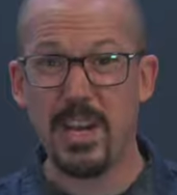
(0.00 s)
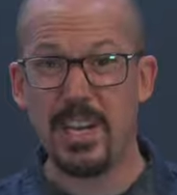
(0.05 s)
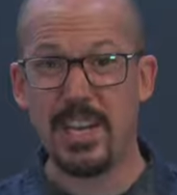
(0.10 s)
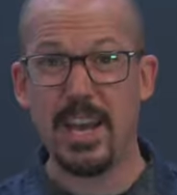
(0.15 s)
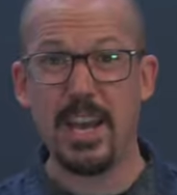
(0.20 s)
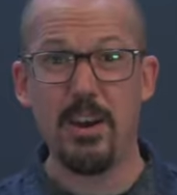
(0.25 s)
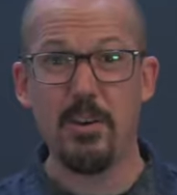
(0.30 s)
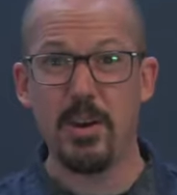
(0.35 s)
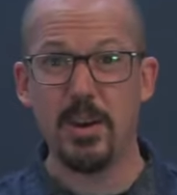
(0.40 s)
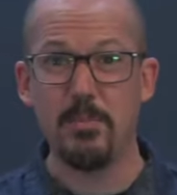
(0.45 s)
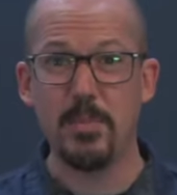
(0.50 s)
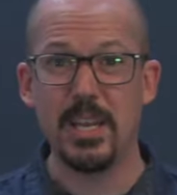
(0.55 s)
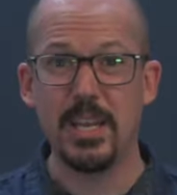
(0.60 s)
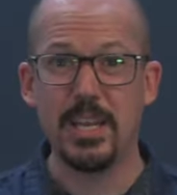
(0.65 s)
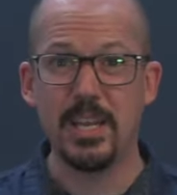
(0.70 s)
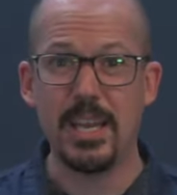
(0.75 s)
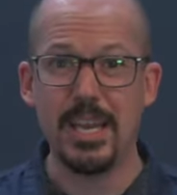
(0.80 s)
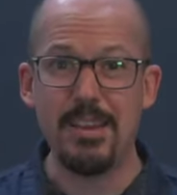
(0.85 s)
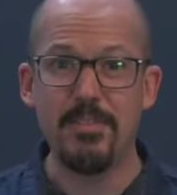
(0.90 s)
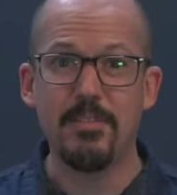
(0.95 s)
now, I
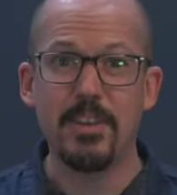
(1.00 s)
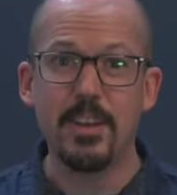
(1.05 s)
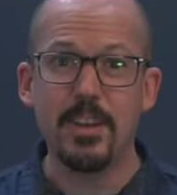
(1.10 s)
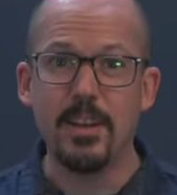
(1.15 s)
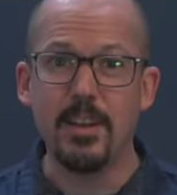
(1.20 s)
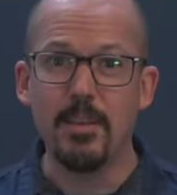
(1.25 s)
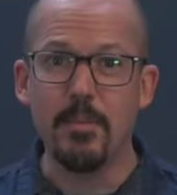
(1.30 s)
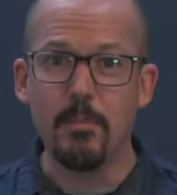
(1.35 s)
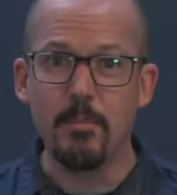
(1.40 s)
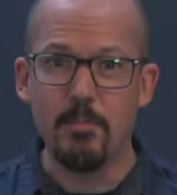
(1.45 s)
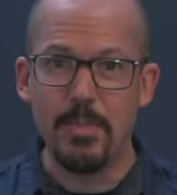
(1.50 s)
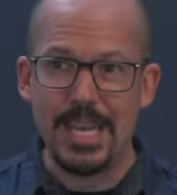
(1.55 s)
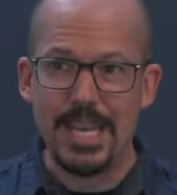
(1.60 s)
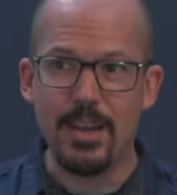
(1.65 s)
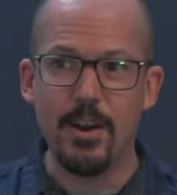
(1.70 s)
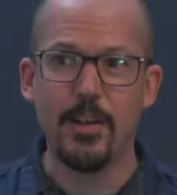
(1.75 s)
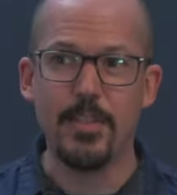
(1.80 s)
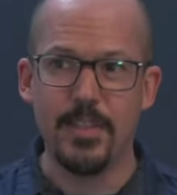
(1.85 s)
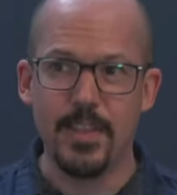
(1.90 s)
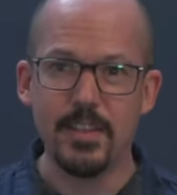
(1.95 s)
mean, even me
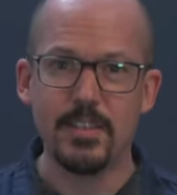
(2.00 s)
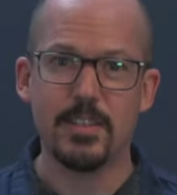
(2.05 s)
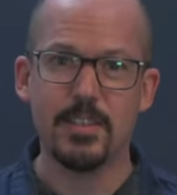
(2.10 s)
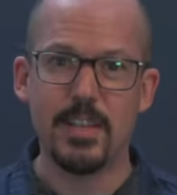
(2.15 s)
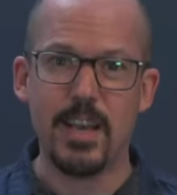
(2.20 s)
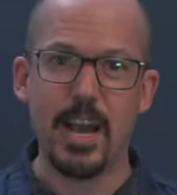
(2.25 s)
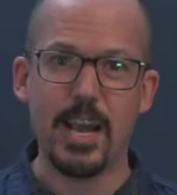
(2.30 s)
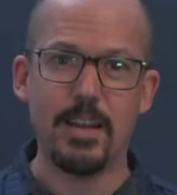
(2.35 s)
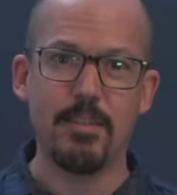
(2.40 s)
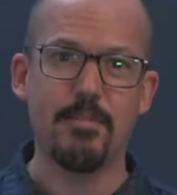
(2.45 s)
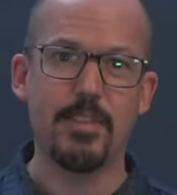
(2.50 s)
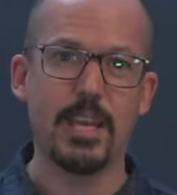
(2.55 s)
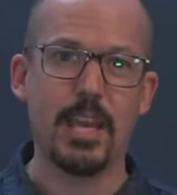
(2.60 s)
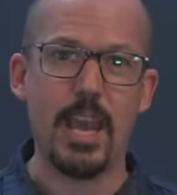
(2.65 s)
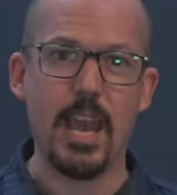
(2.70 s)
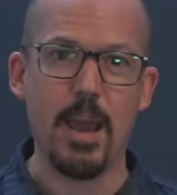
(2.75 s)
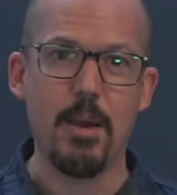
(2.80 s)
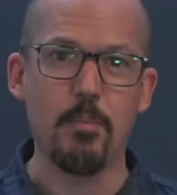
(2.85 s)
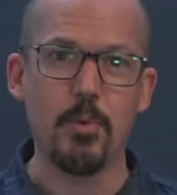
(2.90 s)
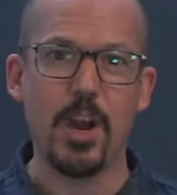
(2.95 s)
on this side of the
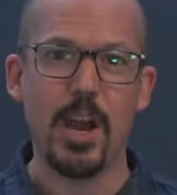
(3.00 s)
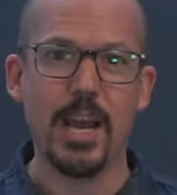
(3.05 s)
camera,